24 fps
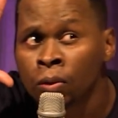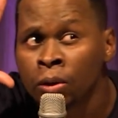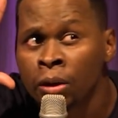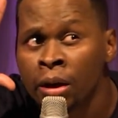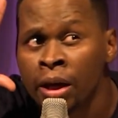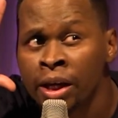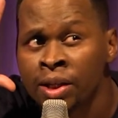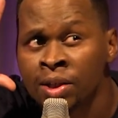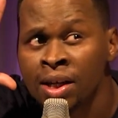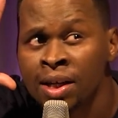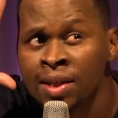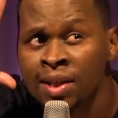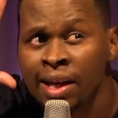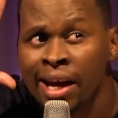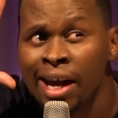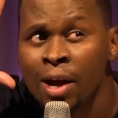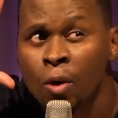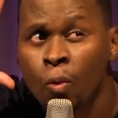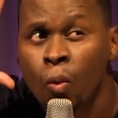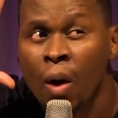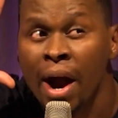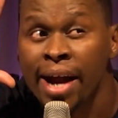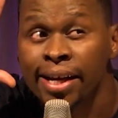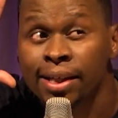he sees a
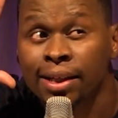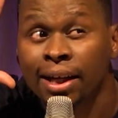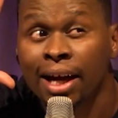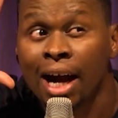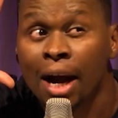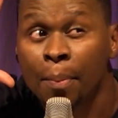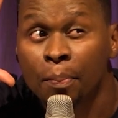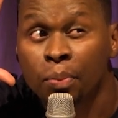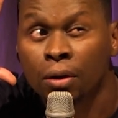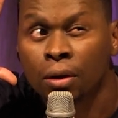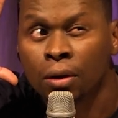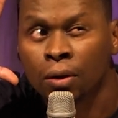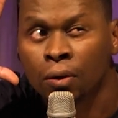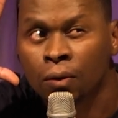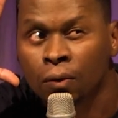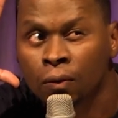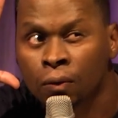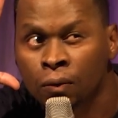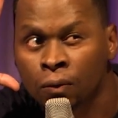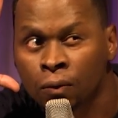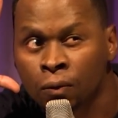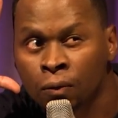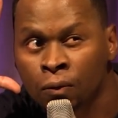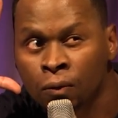white couple
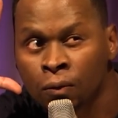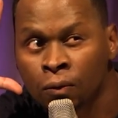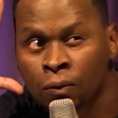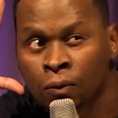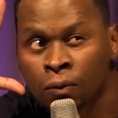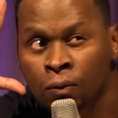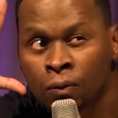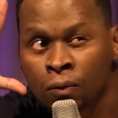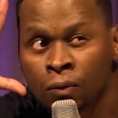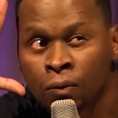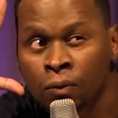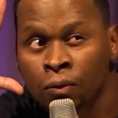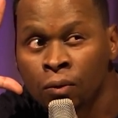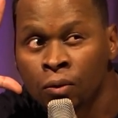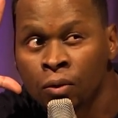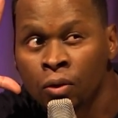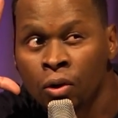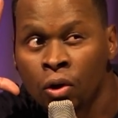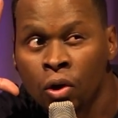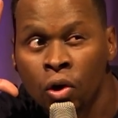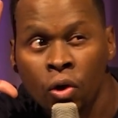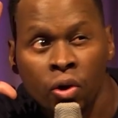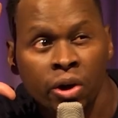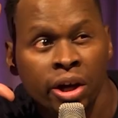
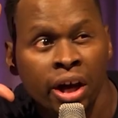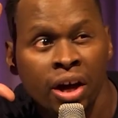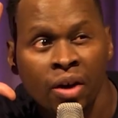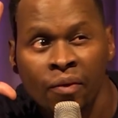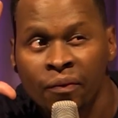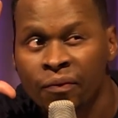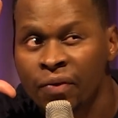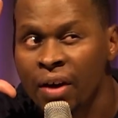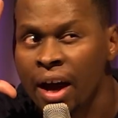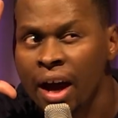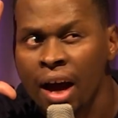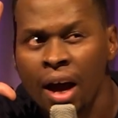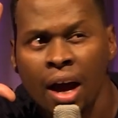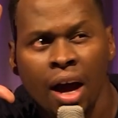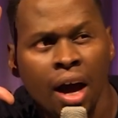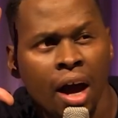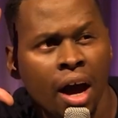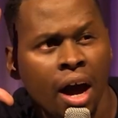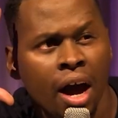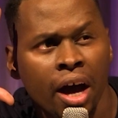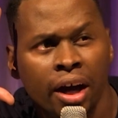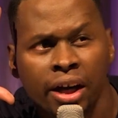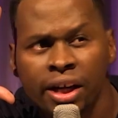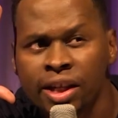looking
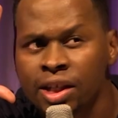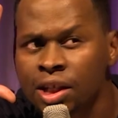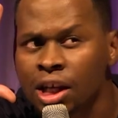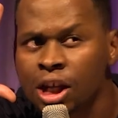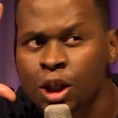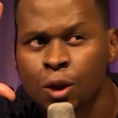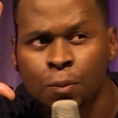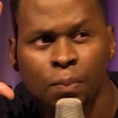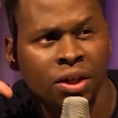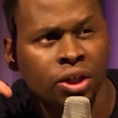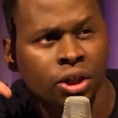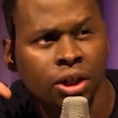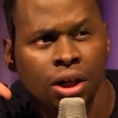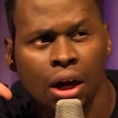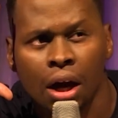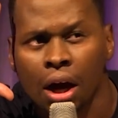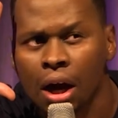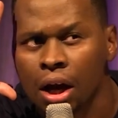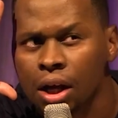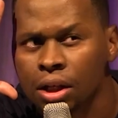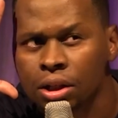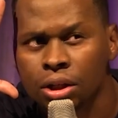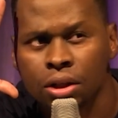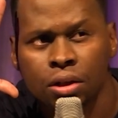very
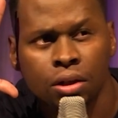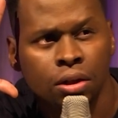suspicious.